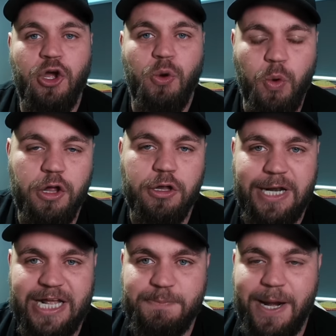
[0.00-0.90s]

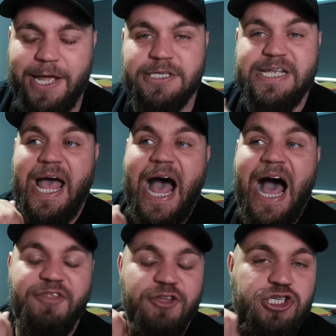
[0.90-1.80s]
world-class players
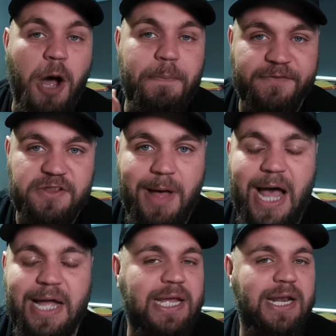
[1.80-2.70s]
at the top of the market,